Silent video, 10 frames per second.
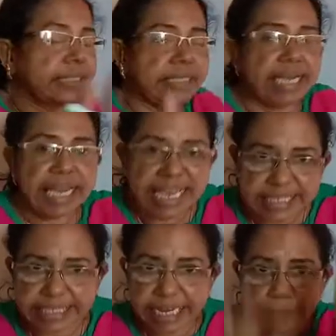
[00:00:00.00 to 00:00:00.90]
a
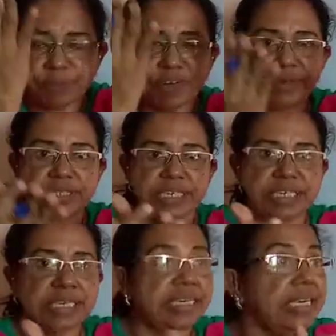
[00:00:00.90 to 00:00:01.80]
escape
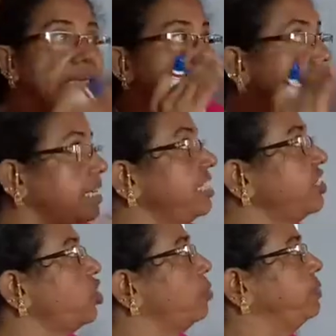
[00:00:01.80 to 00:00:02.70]
velocity,
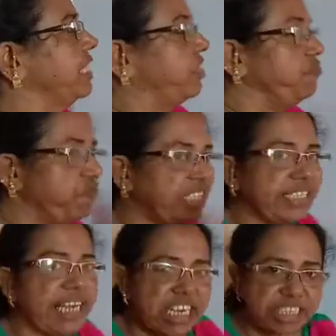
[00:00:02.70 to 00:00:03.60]
this object, which
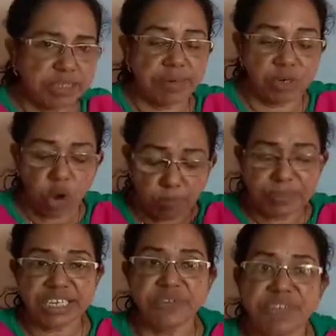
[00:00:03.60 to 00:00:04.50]

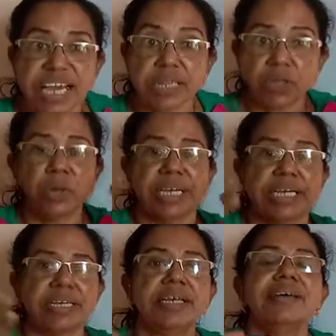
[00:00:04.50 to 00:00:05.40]
object we are
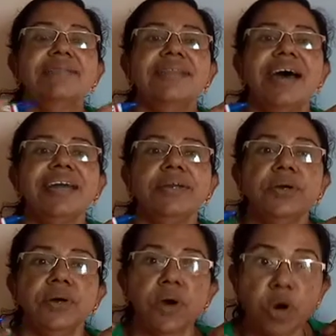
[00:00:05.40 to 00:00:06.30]
throwing, that
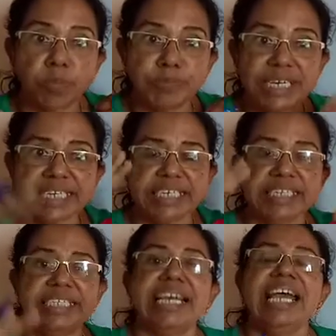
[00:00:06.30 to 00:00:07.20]
object
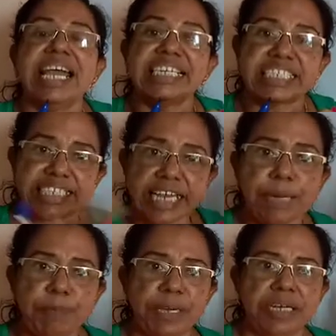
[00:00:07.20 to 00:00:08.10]
is
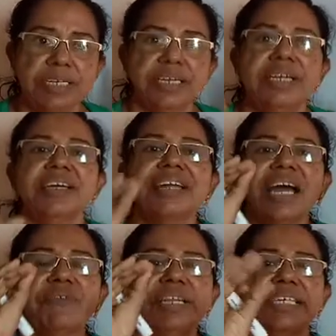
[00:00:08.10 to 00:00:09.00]
escaping
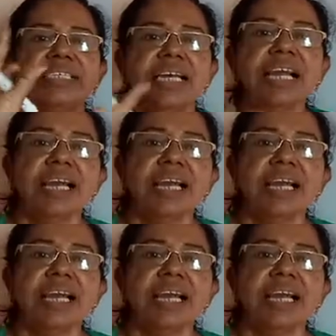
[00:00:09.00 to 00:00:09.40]
gravitational